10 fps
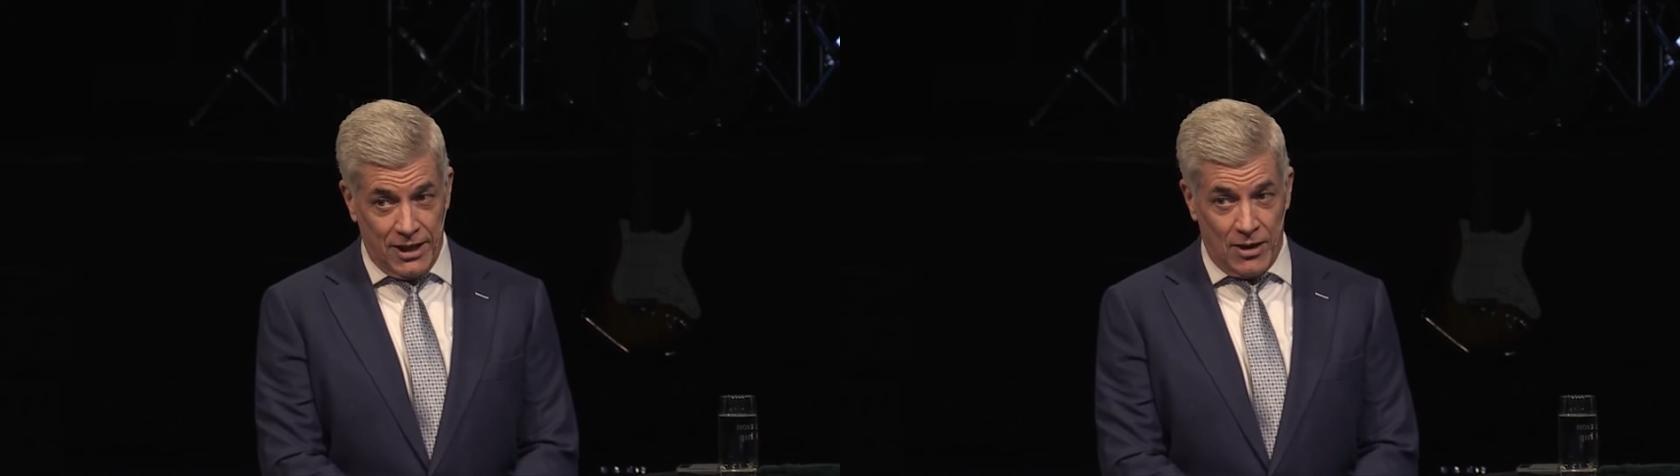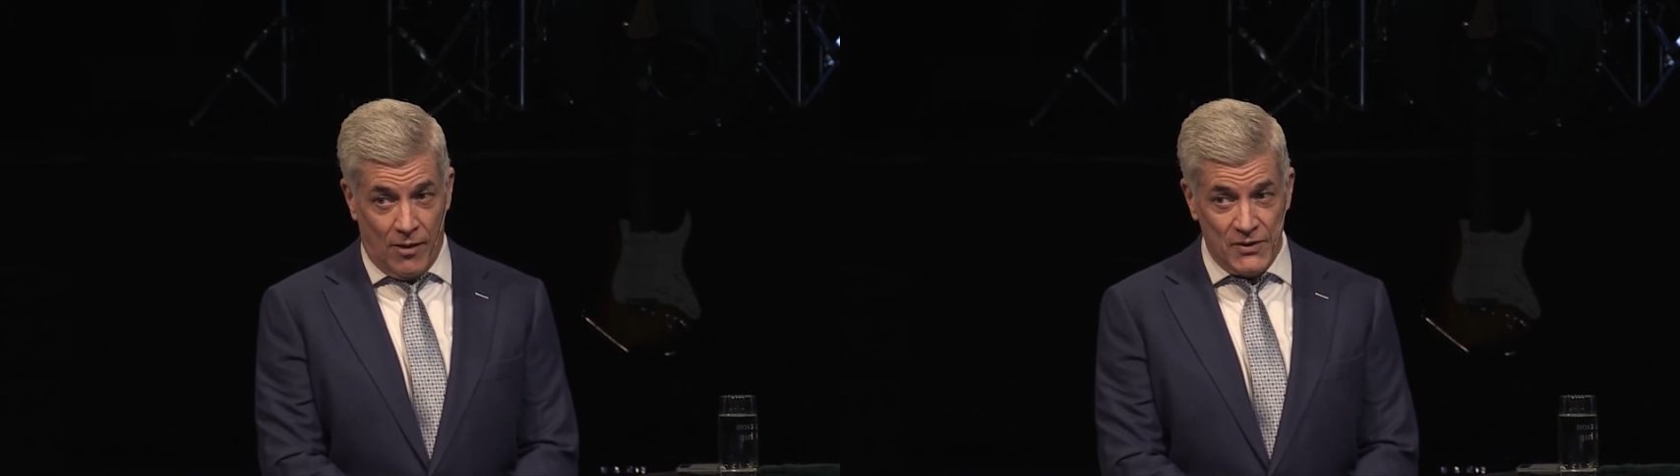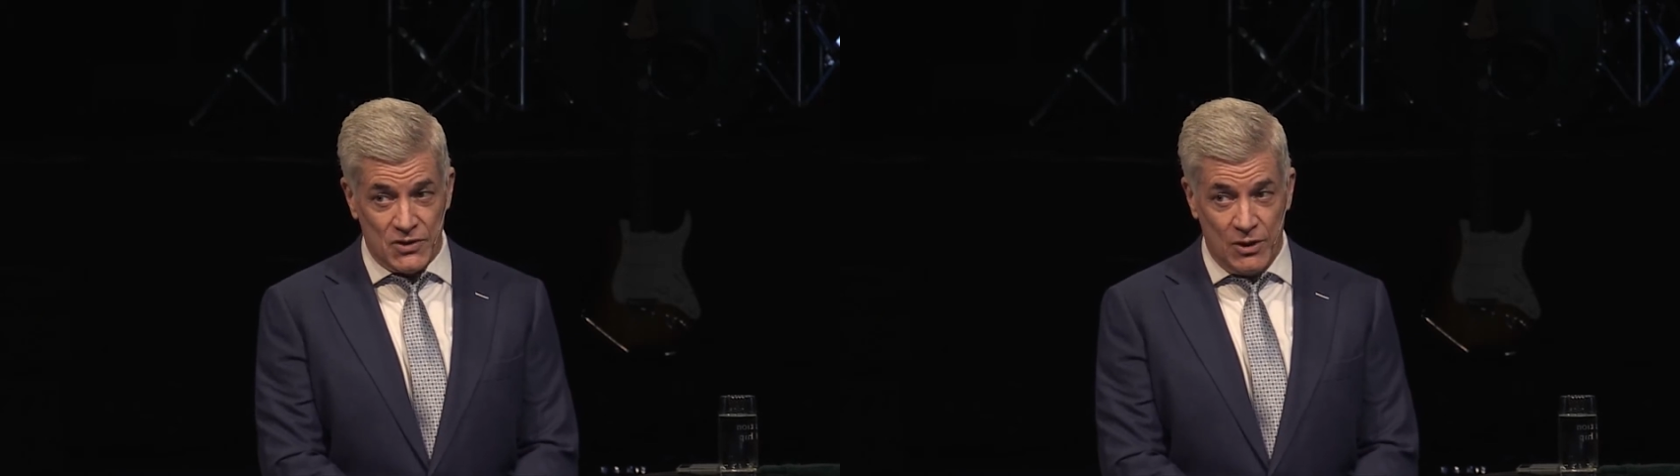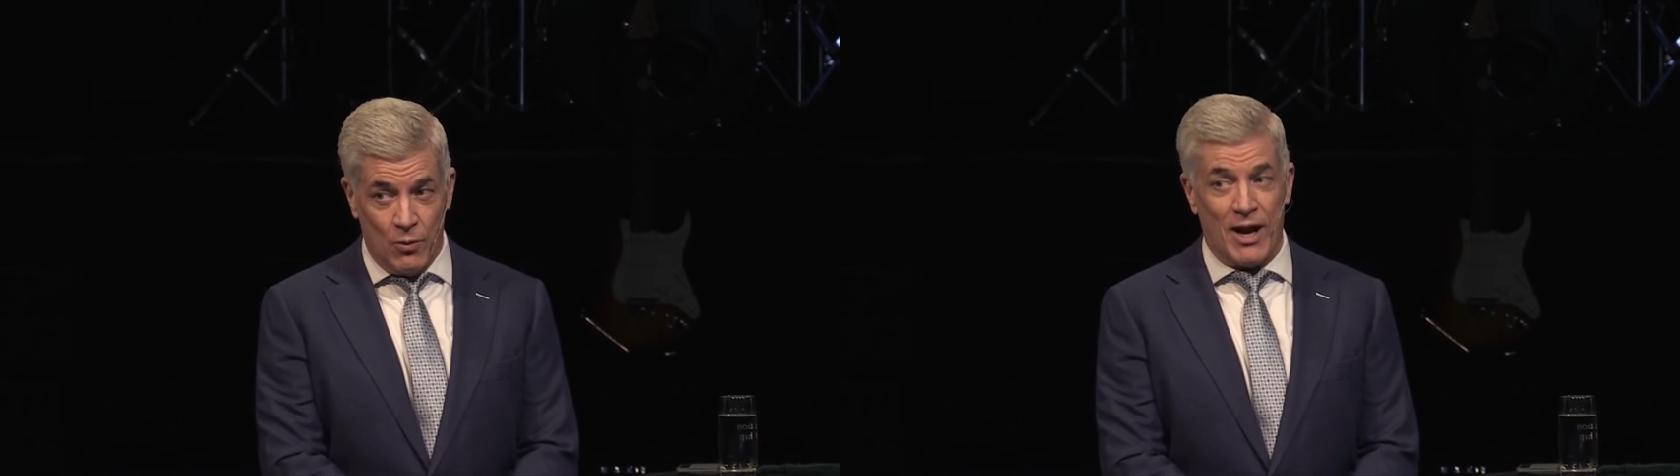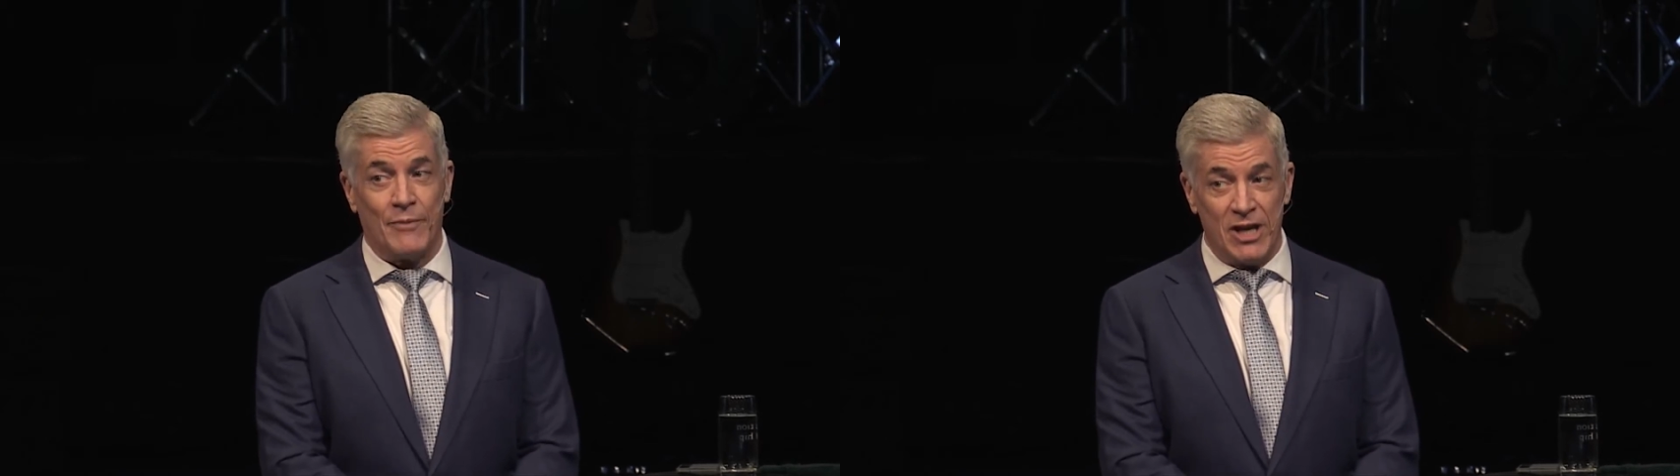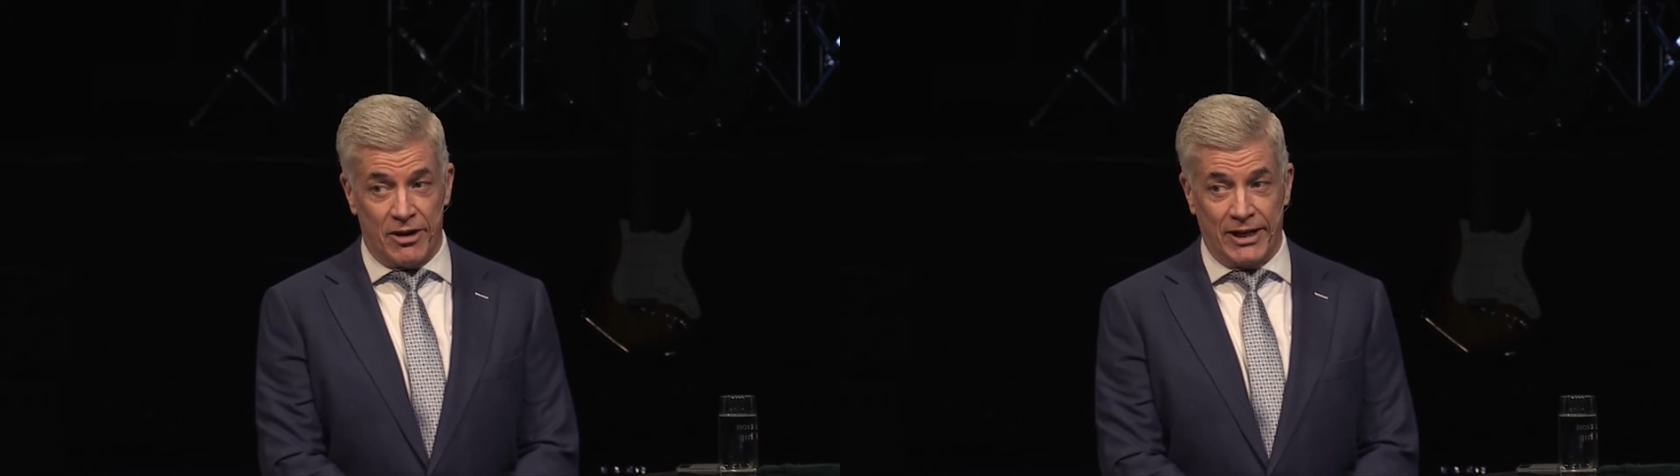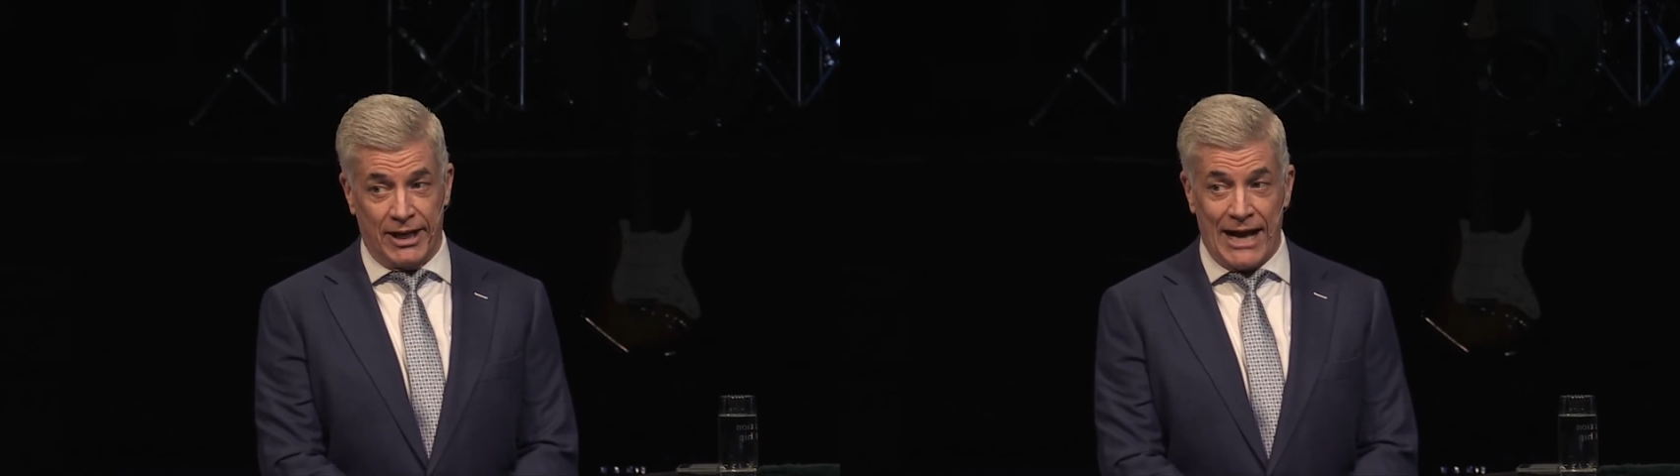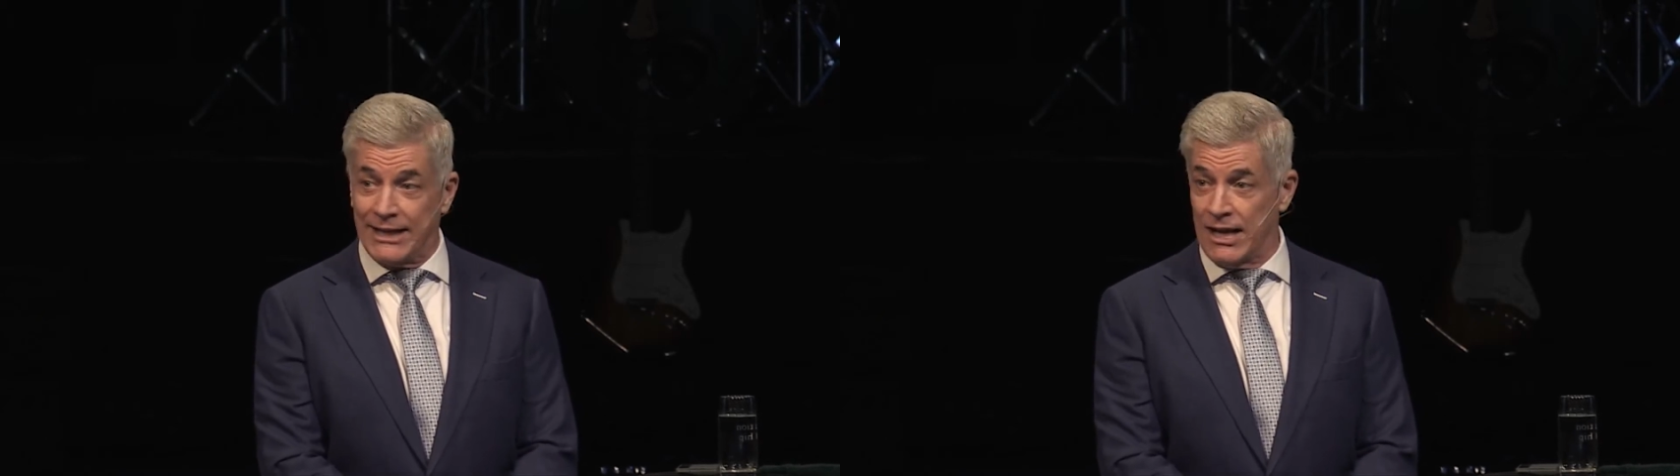then obviously what I'm
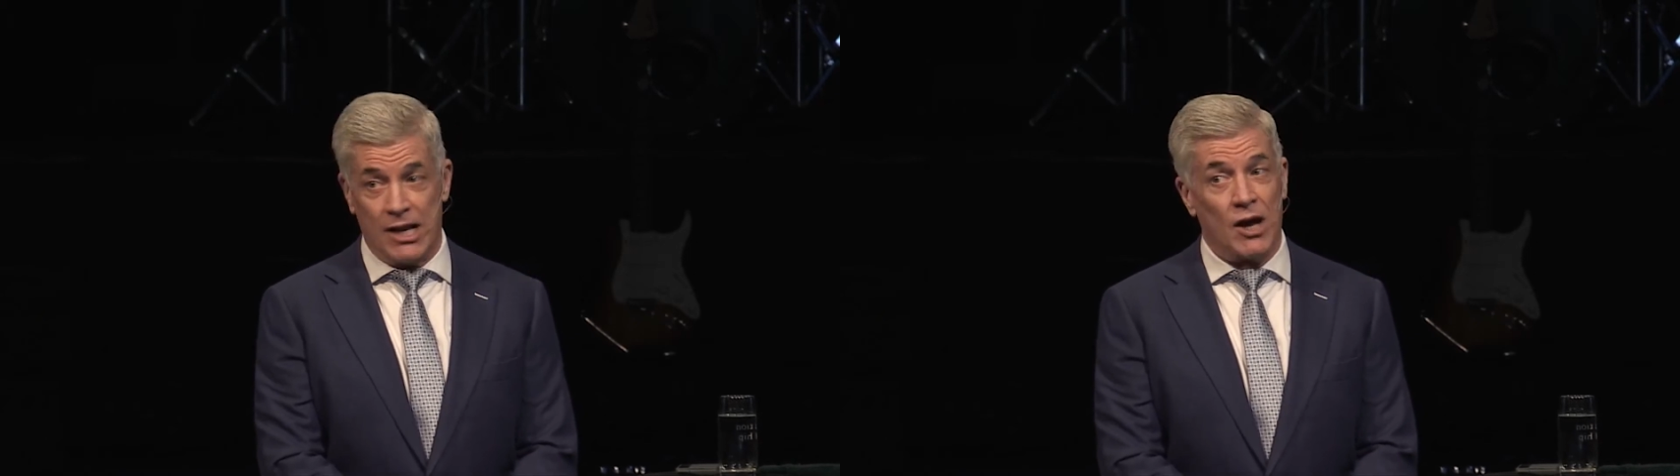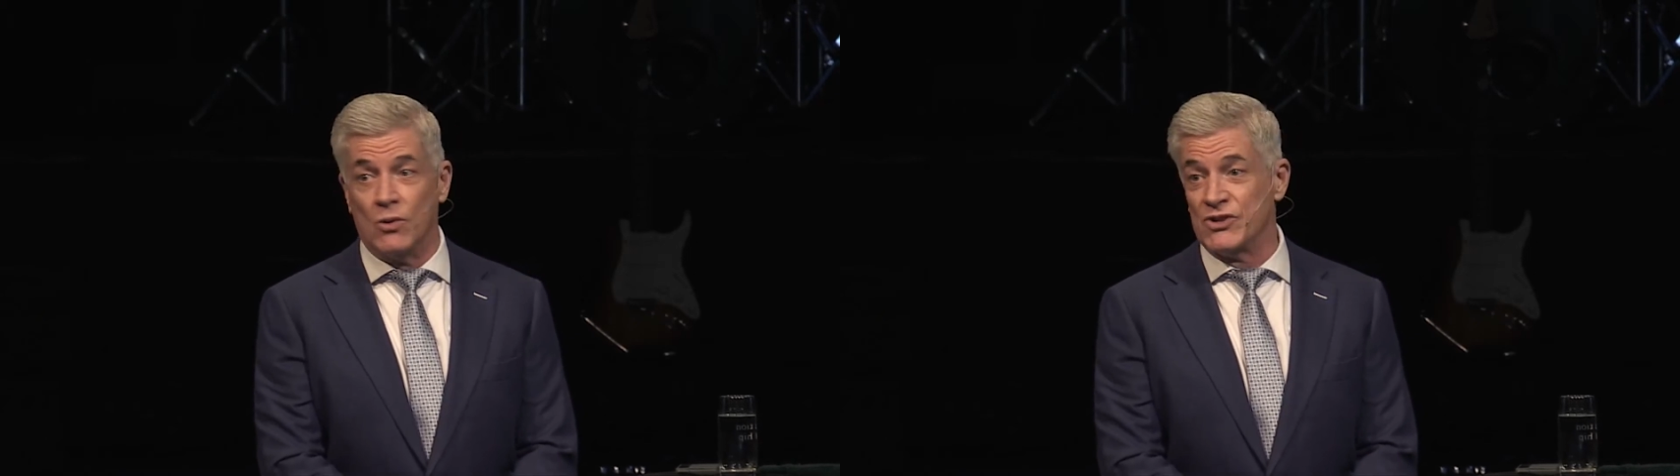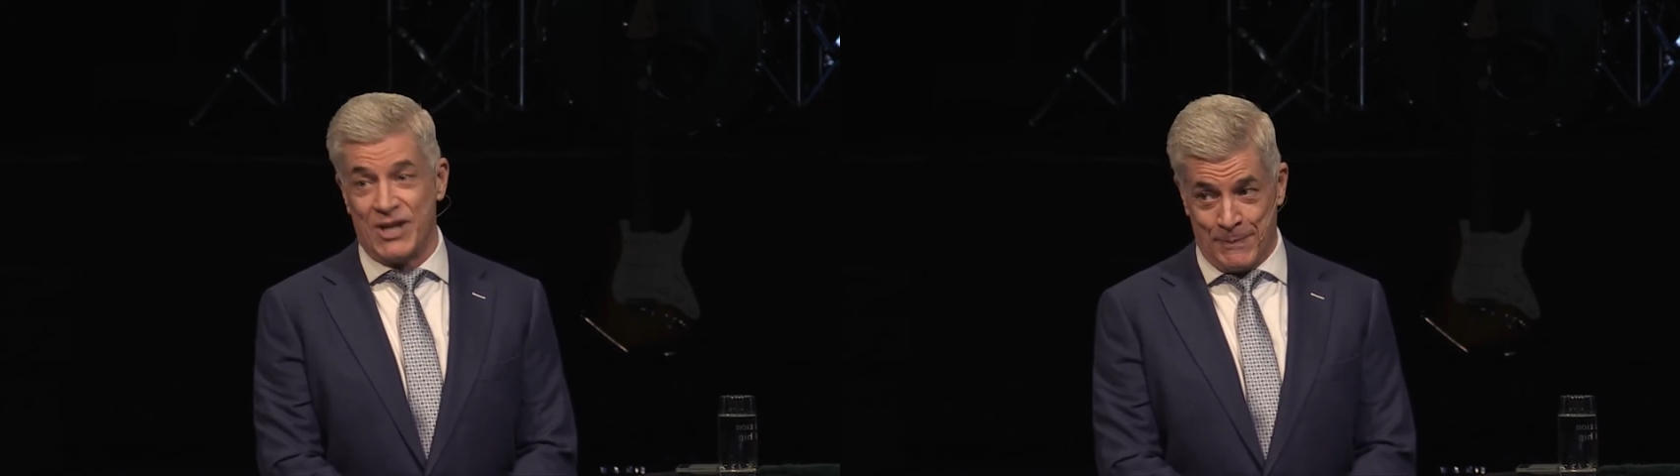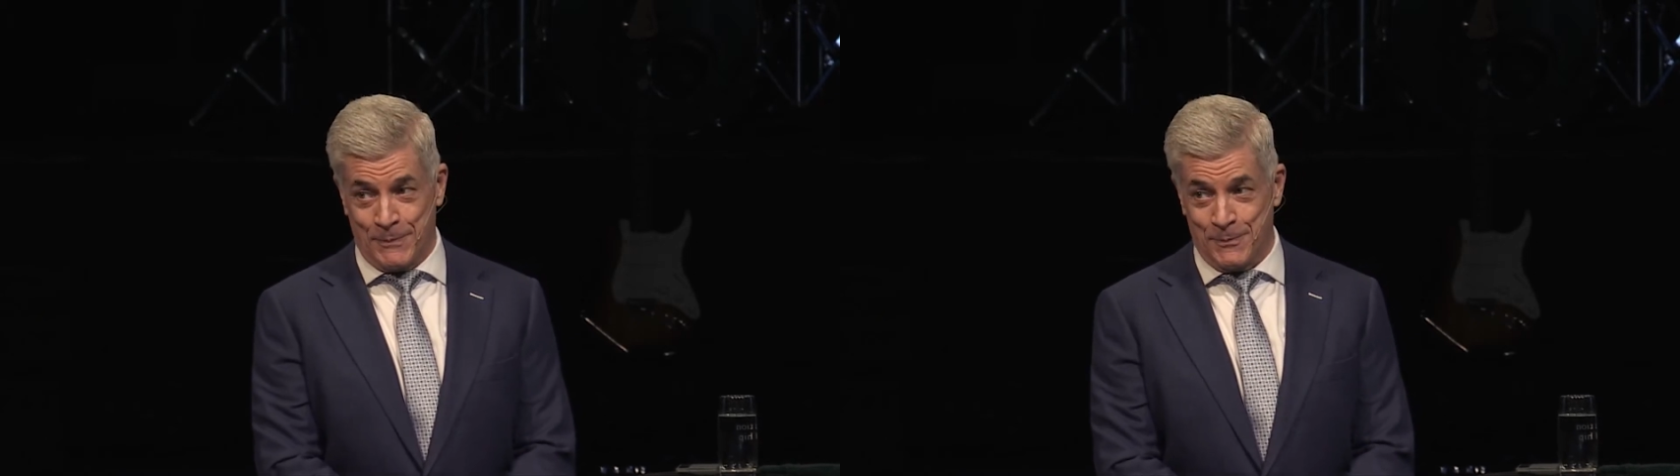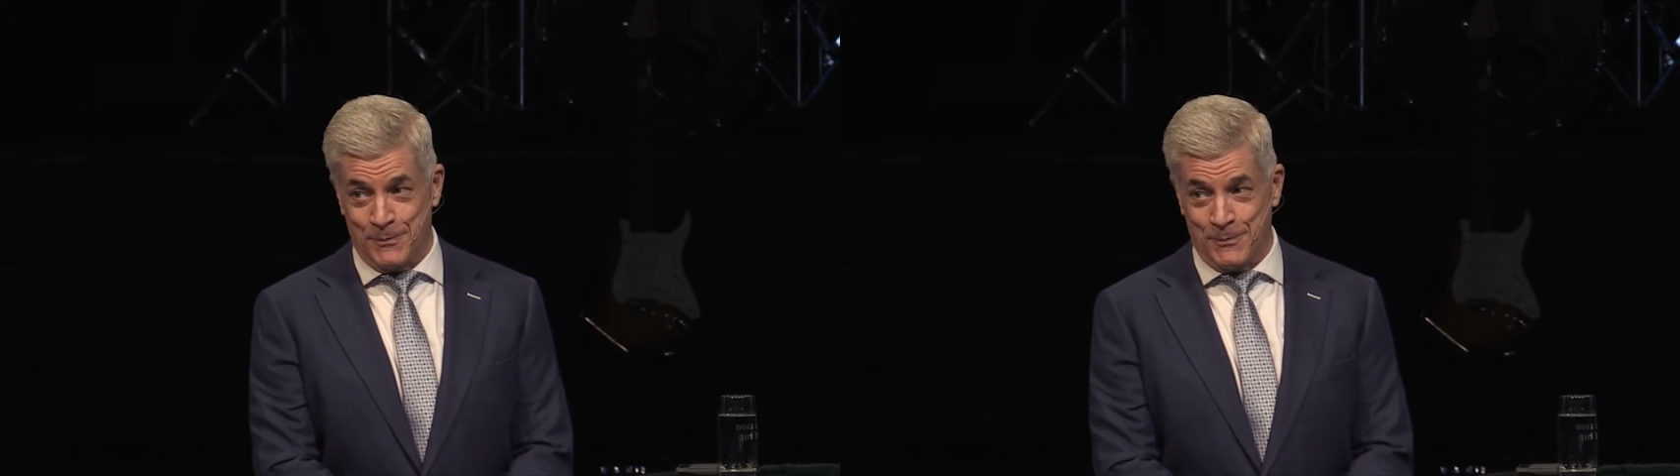hearing, I didn't know was him.